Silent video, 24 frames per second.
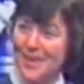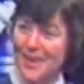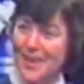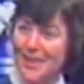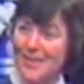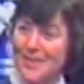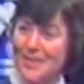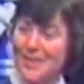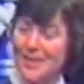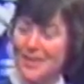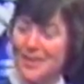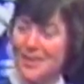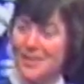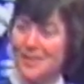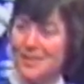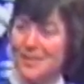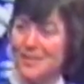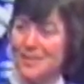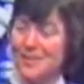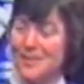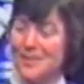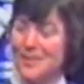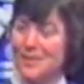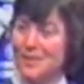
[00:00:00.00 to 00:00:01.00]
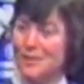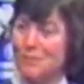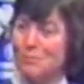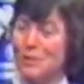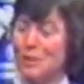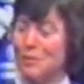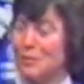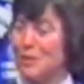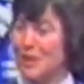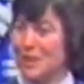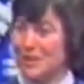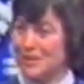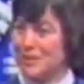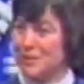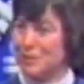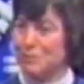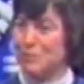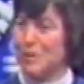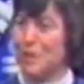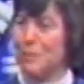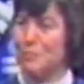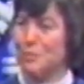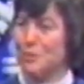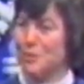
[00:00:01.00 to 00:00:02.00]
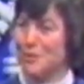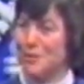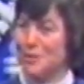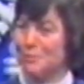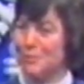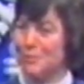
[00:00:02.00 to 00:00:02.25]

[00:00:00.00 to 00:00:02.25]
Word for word: I, I, maybe that's the rebel